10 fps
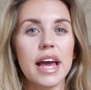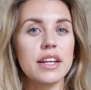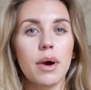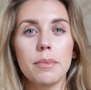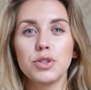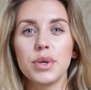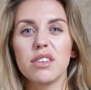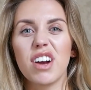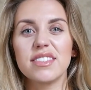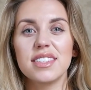anywhere
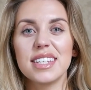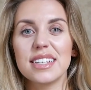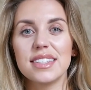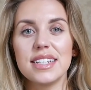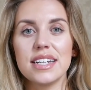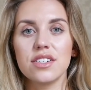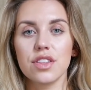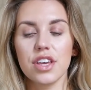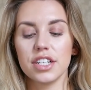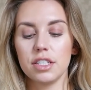between around 16
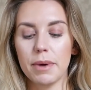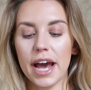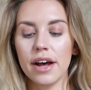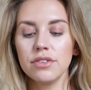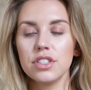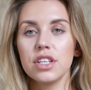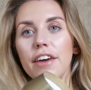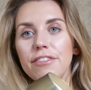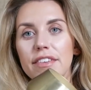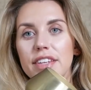to 30 pounds.
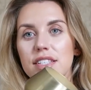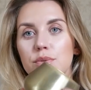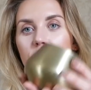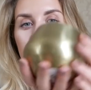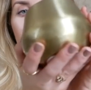I found this one